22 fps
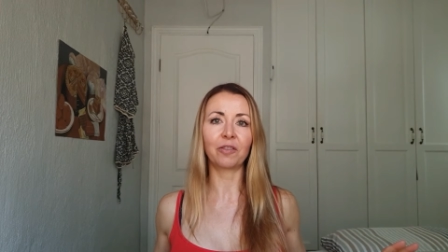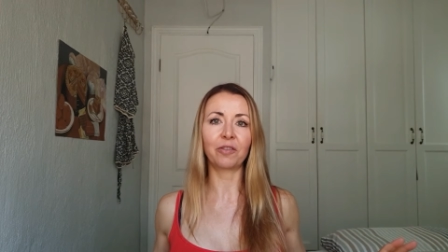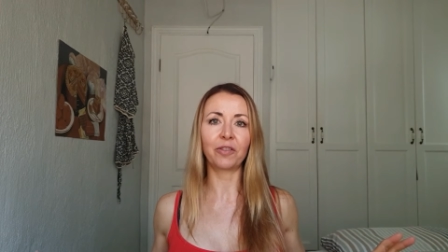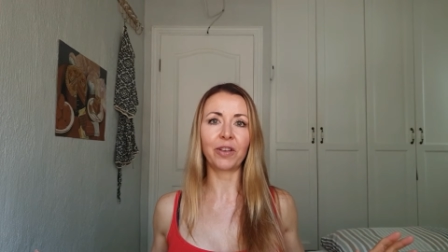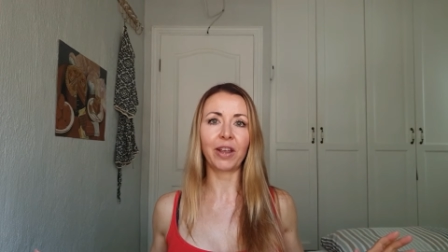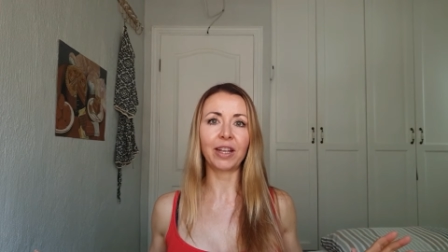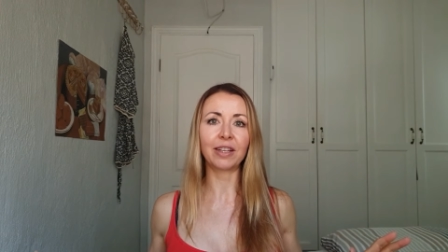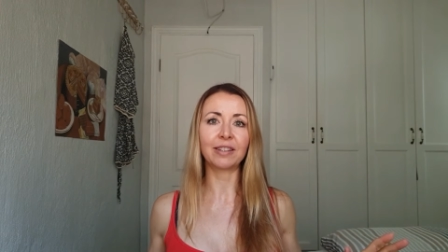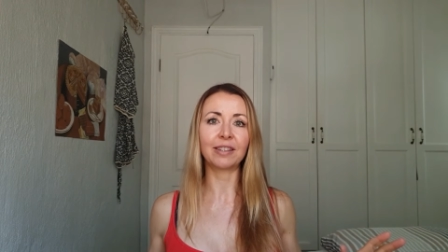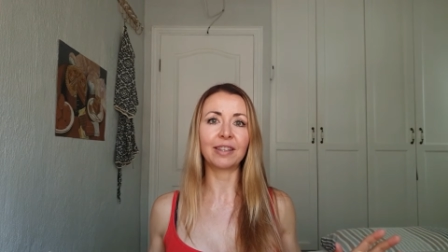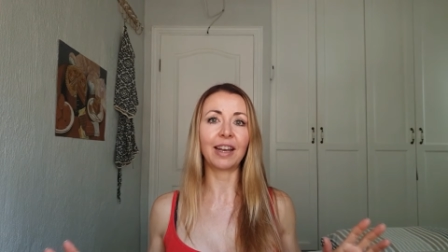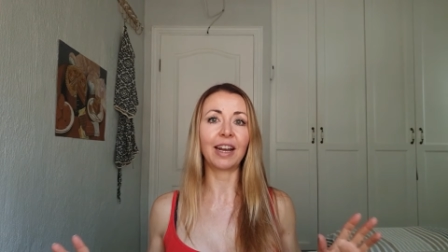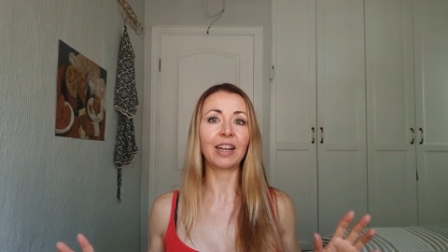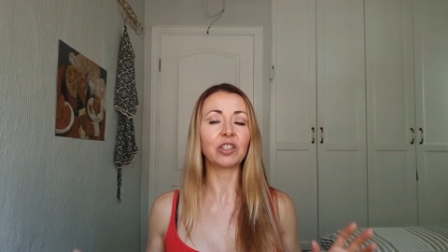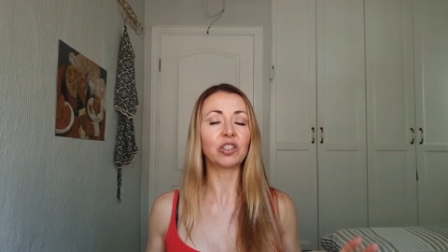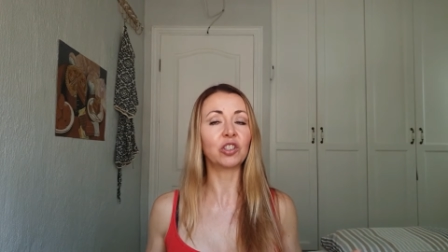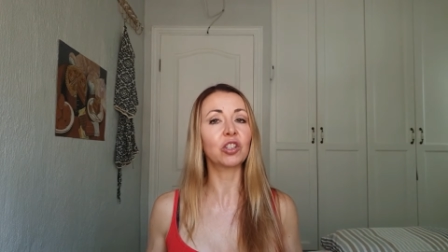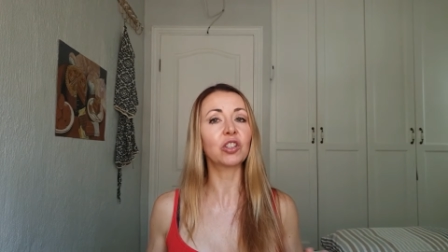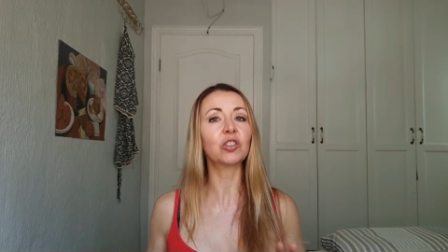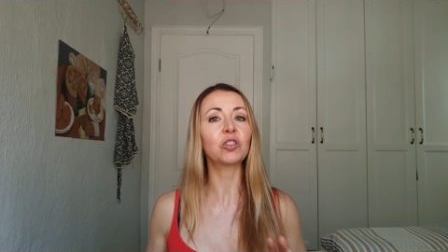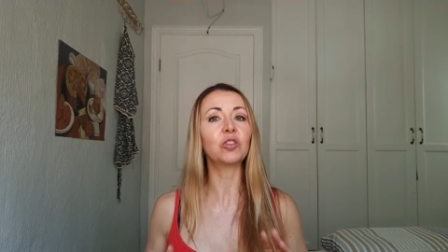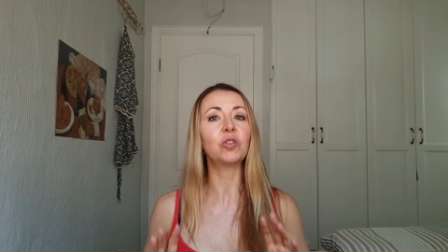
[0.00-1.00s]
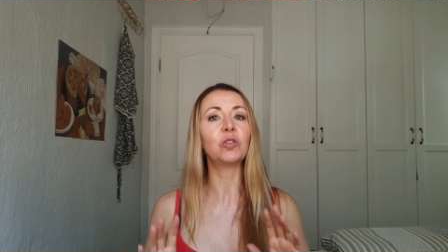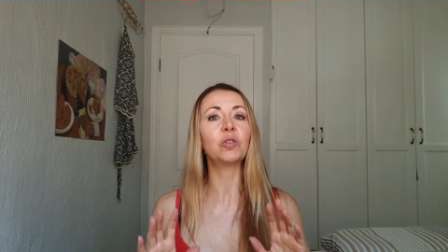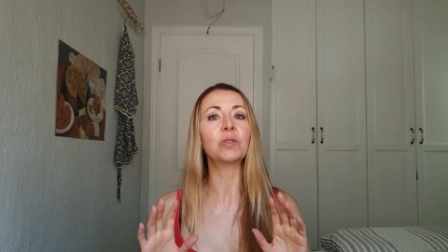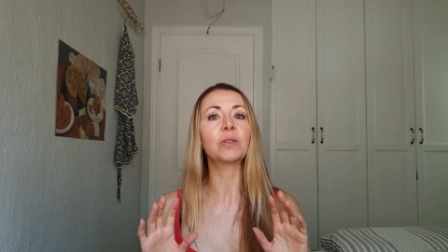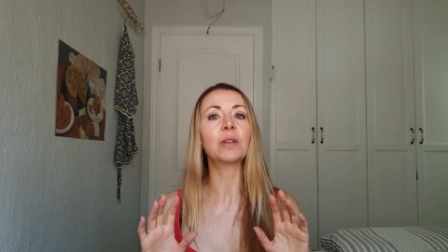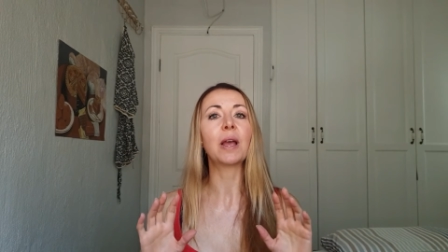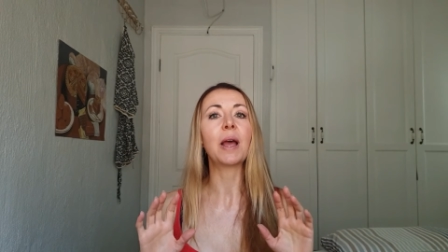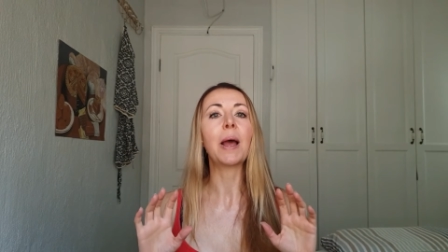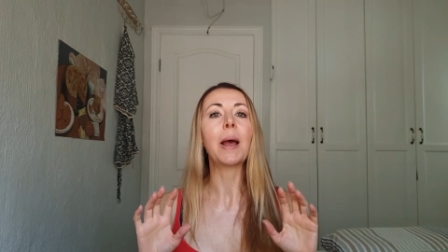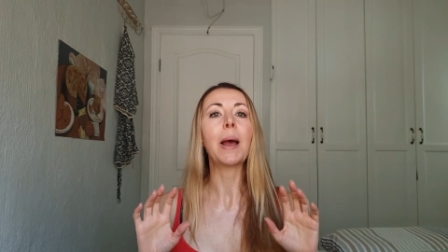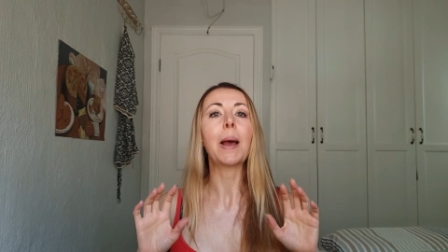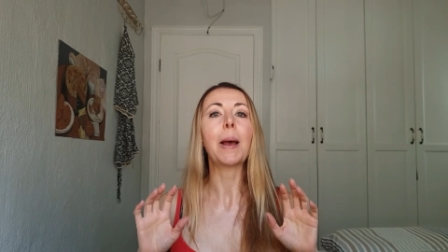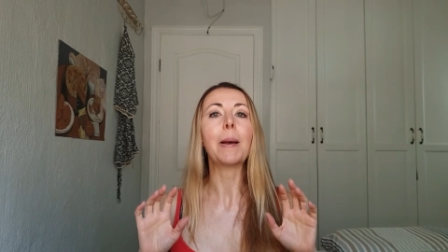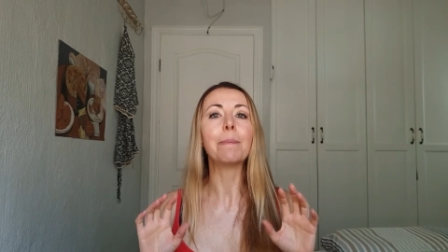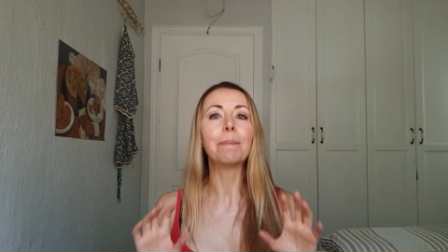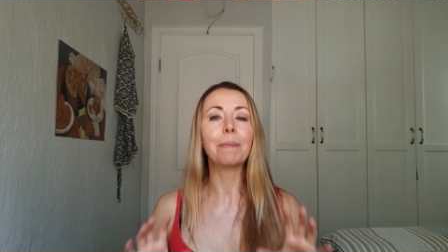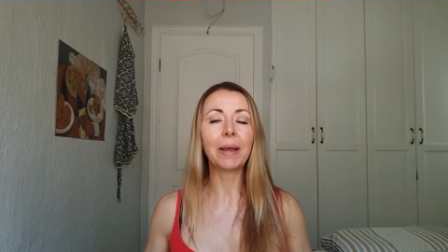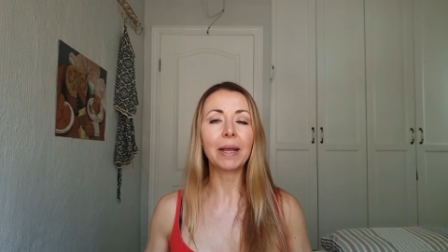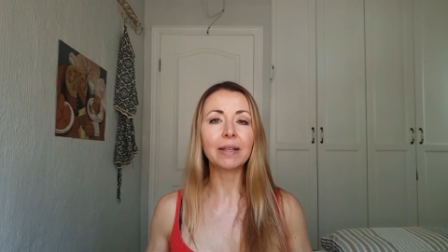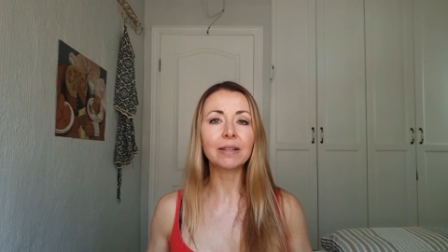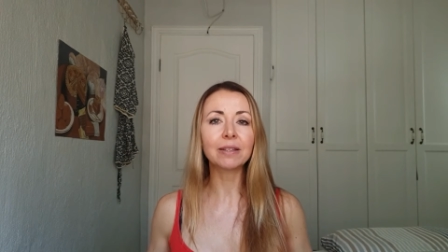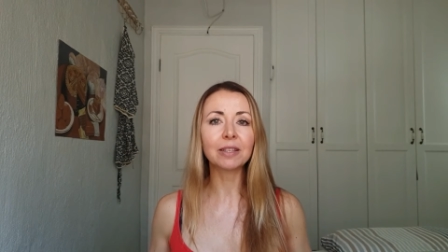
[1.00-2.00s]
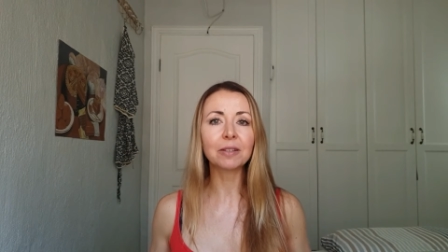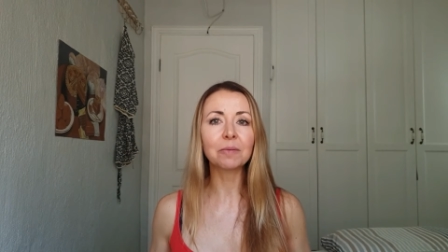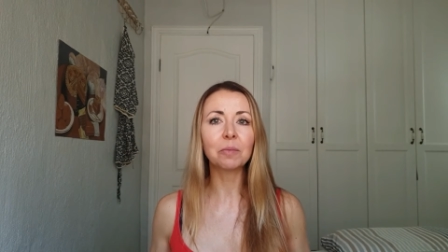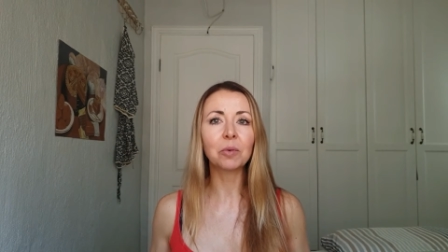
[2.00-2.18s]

fancy. I just use a basic